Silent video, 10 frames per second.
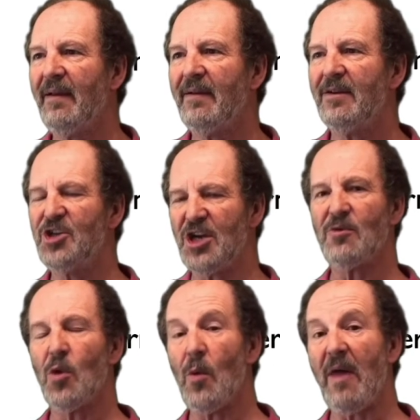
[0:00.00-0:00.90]

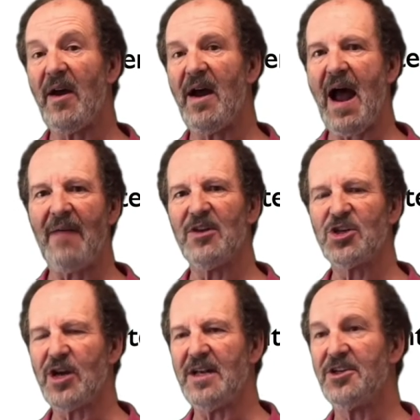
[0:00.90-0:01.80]
general weather and the
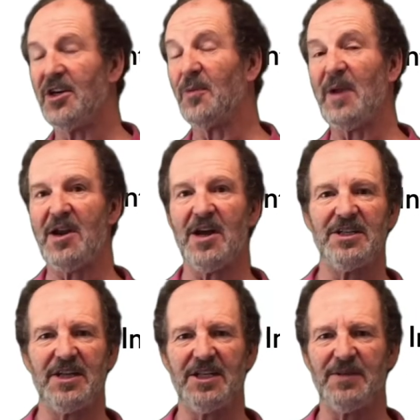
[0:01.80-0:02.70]
trends. You know, it'll be a nice
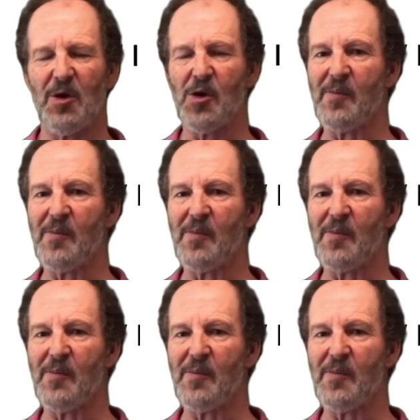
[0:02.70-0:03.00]
day tomorrow,